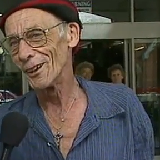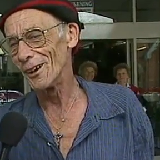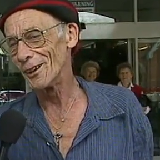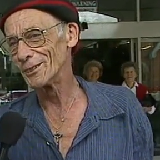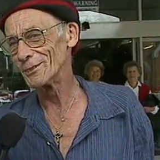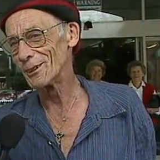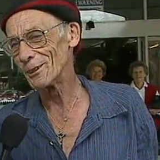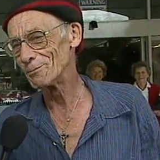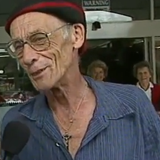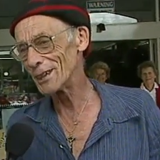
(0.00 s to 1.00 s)
I'd
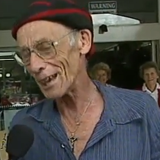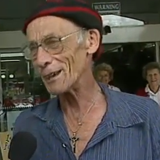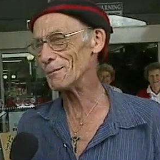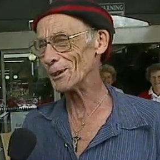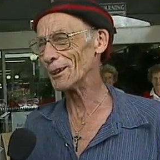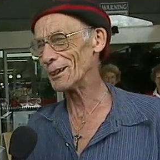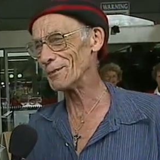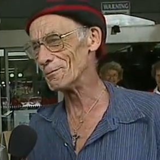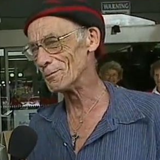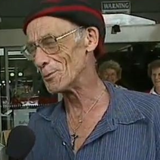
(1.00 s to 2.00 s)
be game to
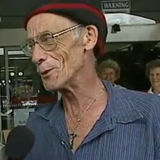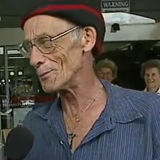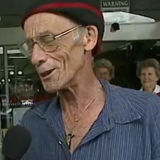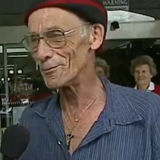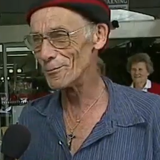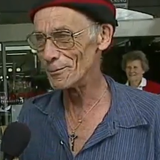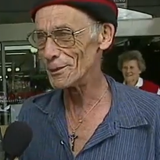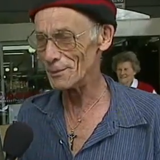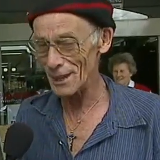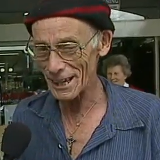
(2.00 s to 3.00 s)
even put my
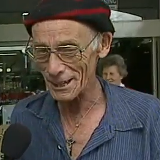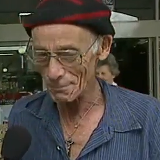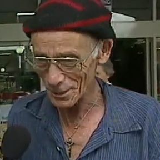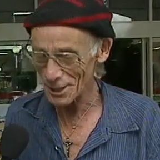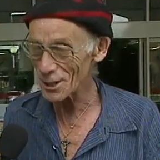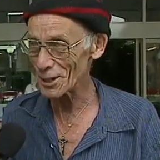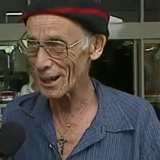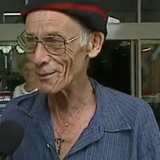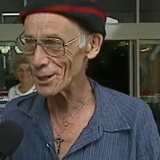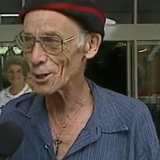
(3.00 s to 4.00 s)
neck in position,
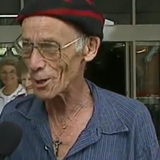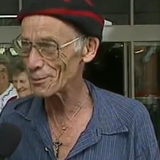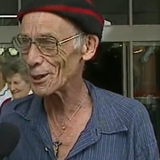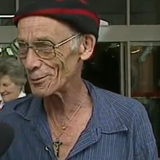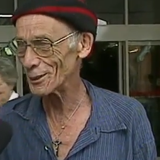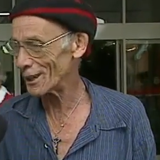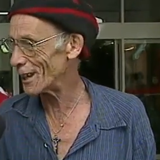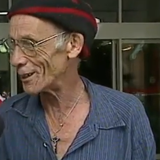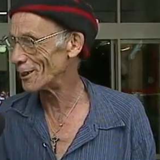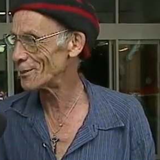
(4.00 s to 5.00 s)
have it chopped off
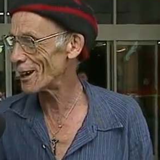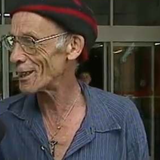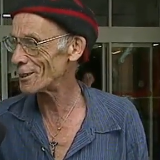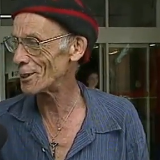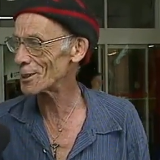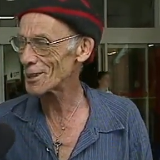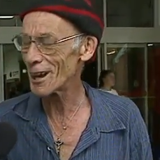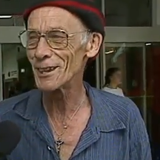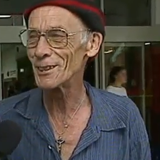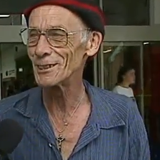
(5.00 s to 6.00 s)
again. I'd rather not say
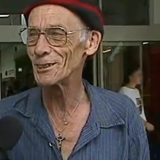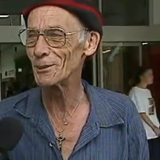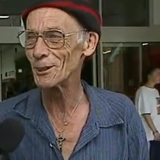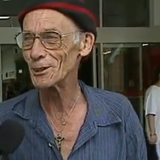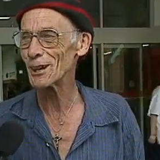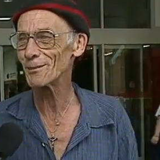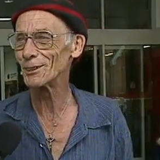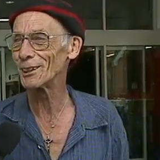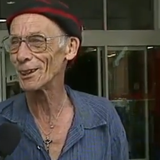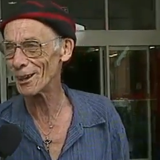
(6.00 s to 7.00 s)
anything to her and
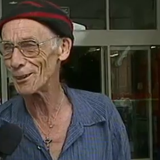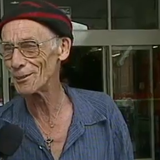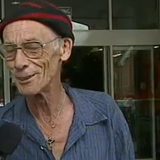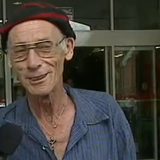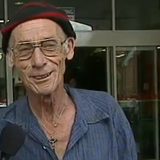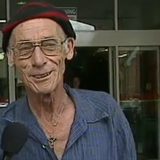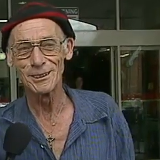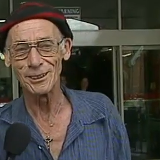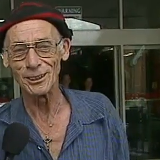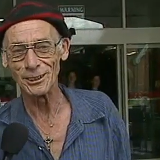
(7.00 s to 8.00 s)
travel alone
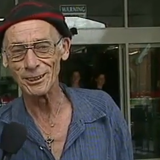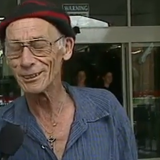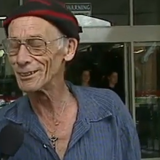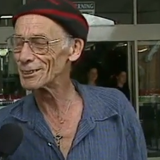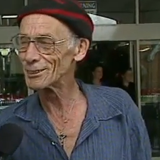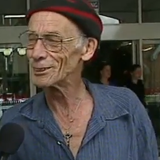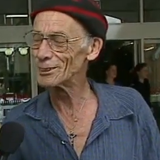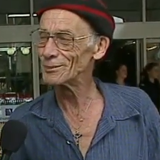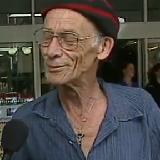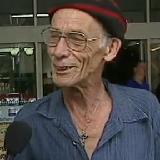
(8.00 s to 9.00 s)
than, than sort
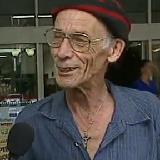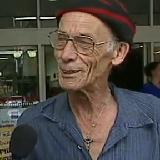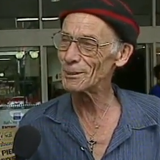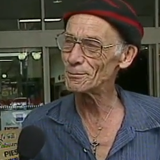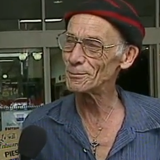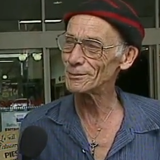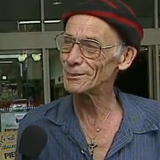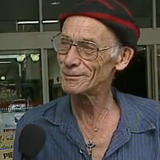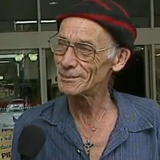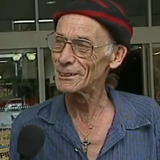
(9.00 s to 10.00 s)
of um,
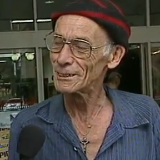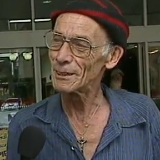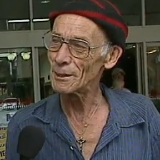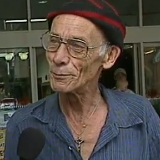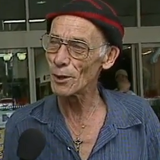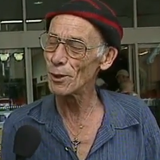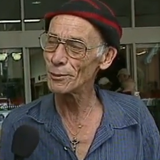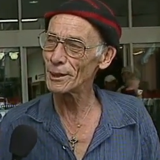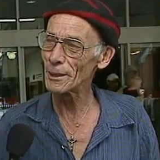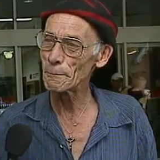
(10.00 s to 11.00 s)
yeah. involve
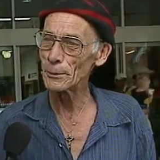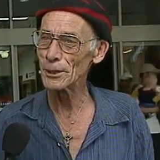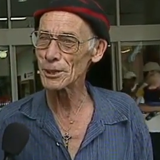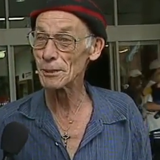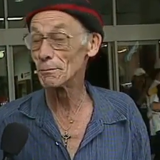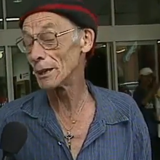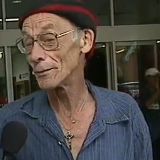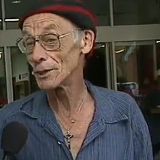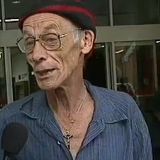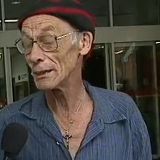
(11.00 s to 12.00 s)
another person. But if
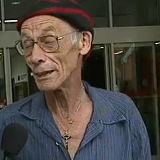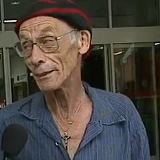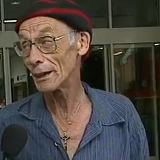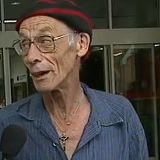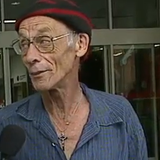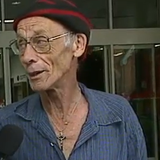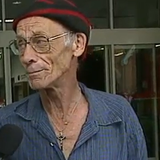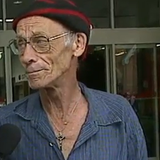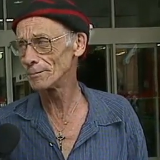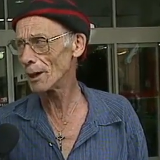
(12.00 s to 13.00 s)
she, you know,
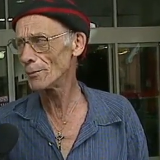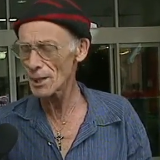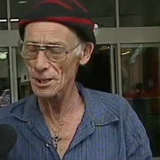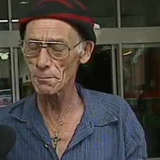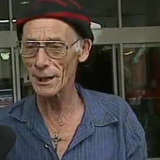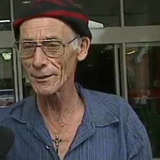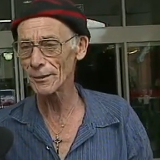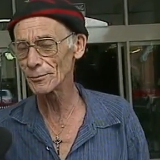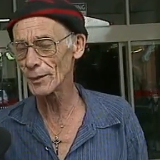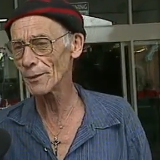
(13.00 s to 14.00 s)
I've only just met her.
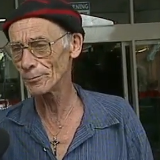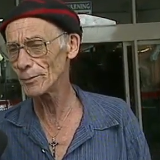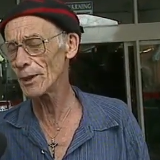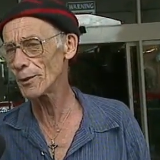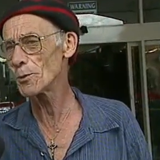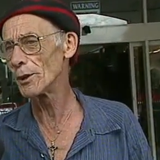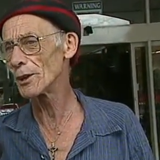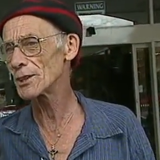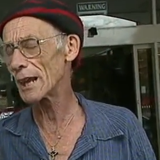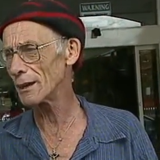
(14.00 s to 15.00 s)
If, mm. if, if it
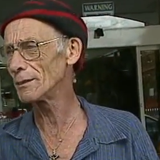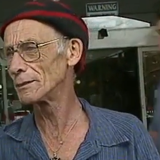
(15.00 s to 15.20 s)
works out,